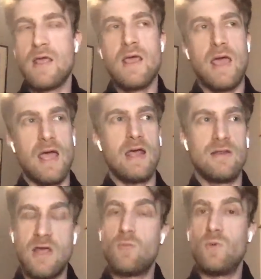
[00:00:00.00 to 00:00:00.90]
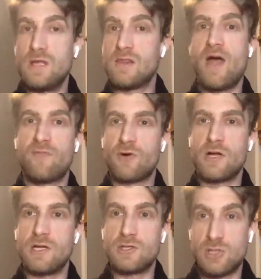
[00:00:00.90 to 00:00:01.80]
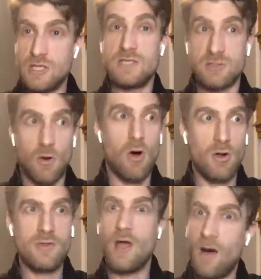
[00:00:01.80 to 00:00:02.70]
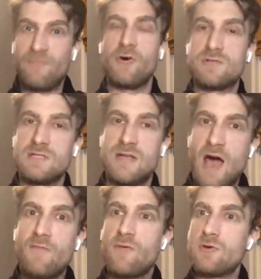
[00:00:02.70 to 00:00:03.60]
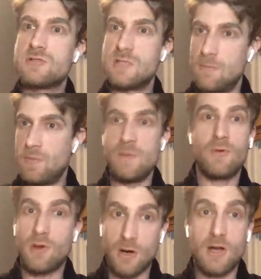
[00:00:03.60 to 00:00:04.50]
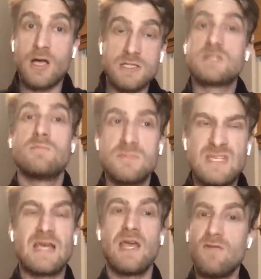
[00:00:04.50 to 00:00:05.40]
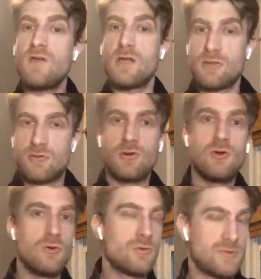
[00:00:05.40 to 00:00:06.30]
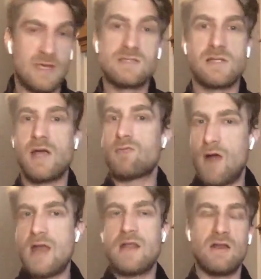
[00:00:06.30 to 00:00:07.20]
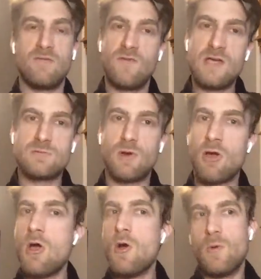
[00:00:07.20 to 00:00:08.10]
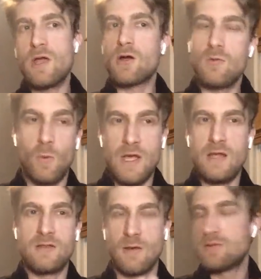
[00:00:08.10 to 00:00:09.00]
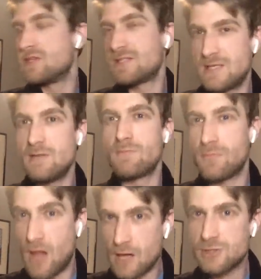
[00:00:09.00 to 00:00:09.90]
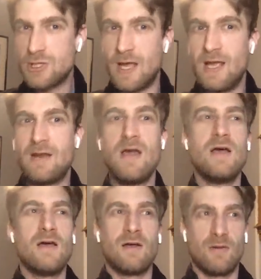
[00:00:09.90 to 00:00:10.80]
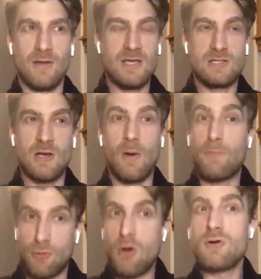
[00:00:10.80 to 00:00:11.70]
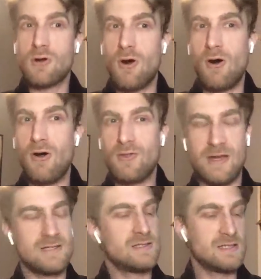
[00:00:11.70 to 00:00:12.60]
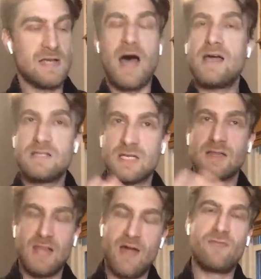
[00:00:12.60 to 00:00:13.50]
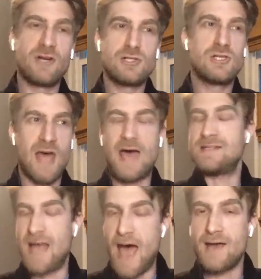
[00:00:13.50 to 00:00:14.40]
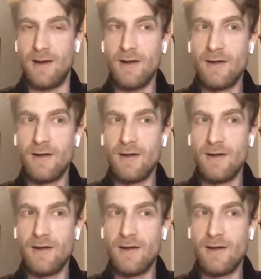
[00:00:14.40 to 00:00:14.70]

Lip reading: And then we leverage all the upvotes and downvotes that people are accustomed to giving through things like Reddit and Facebook. The Steem blockchain is a protocol that is designed to leverage that data